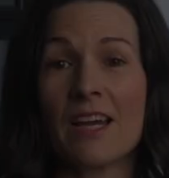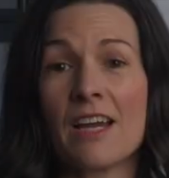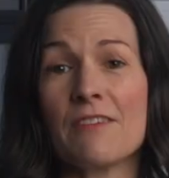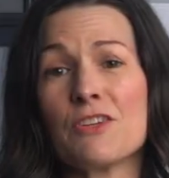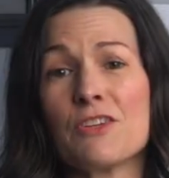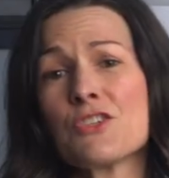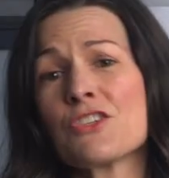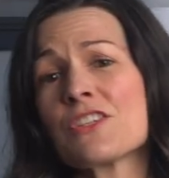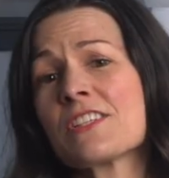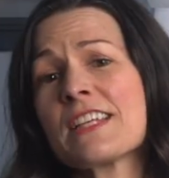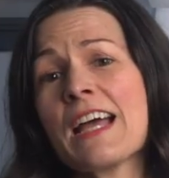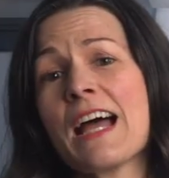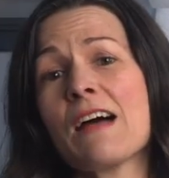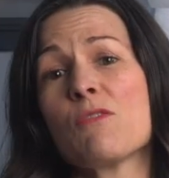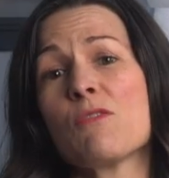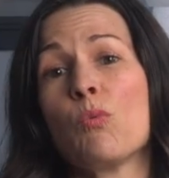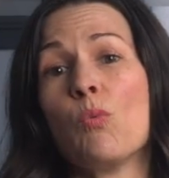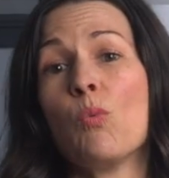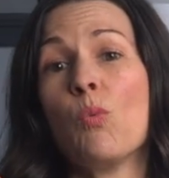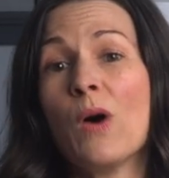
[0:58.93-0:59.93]
If you just
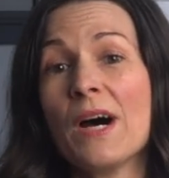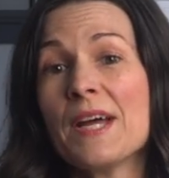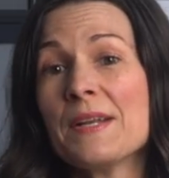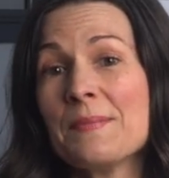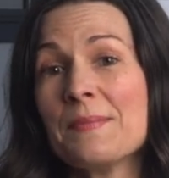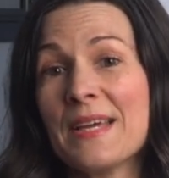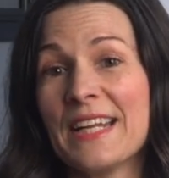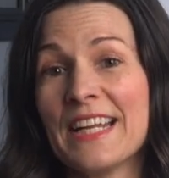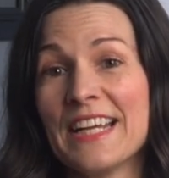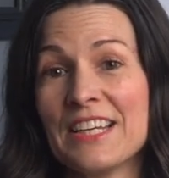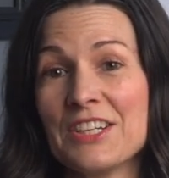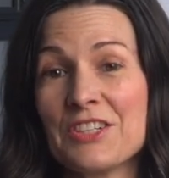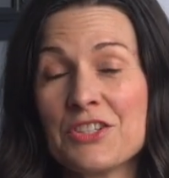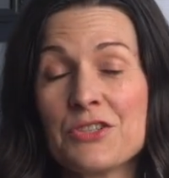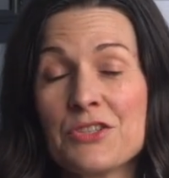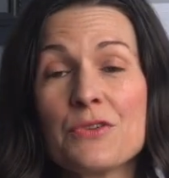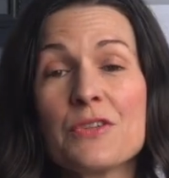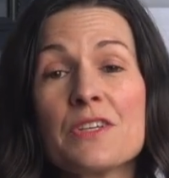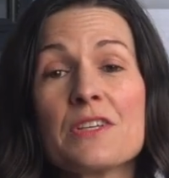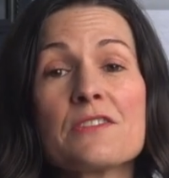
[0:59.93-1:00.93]
have 1 minute,
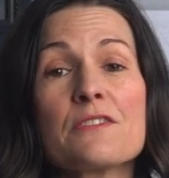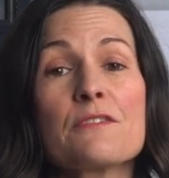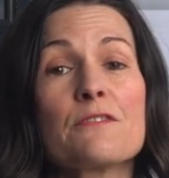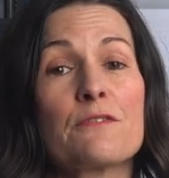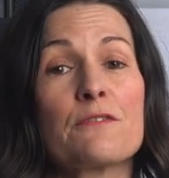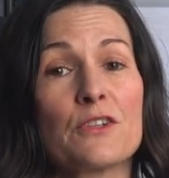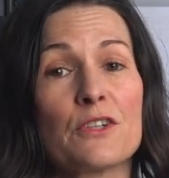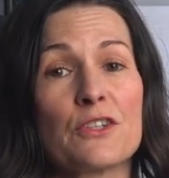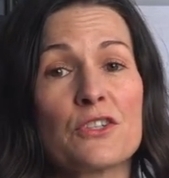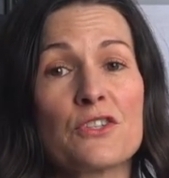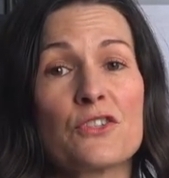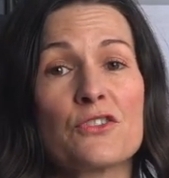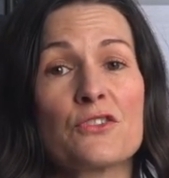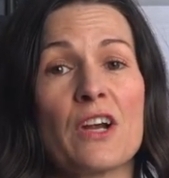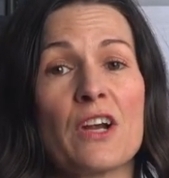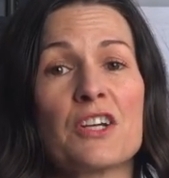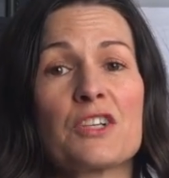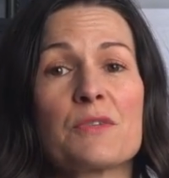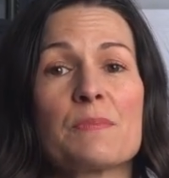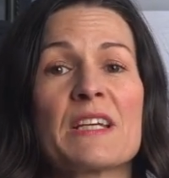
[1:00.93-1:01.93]
do this first
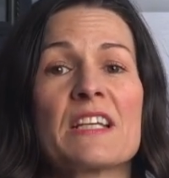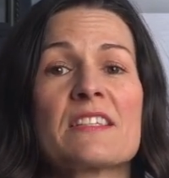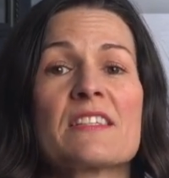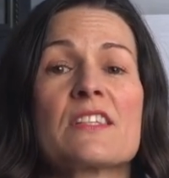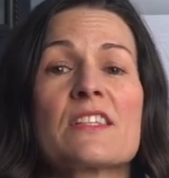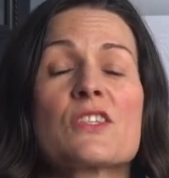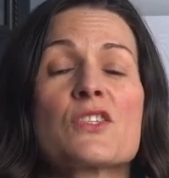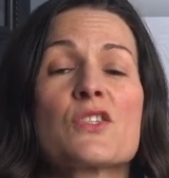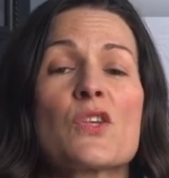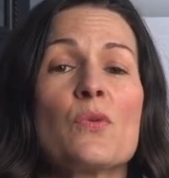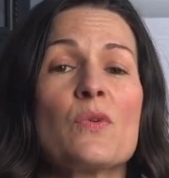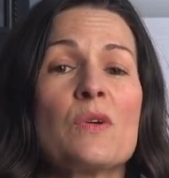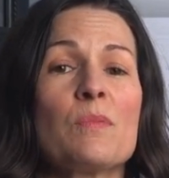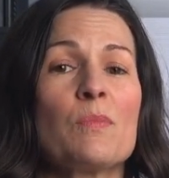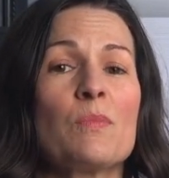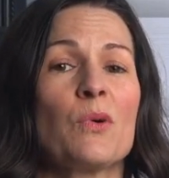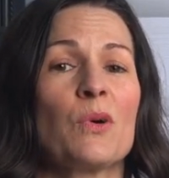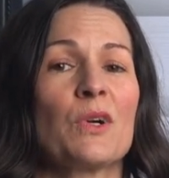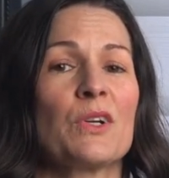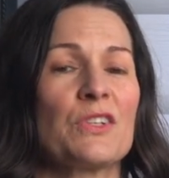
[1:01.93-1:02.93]
stretch because it's so
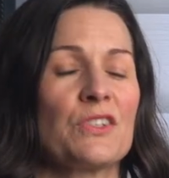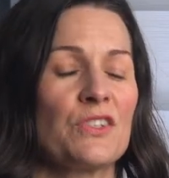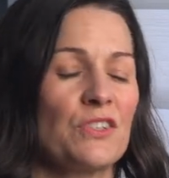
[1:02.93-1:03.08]
important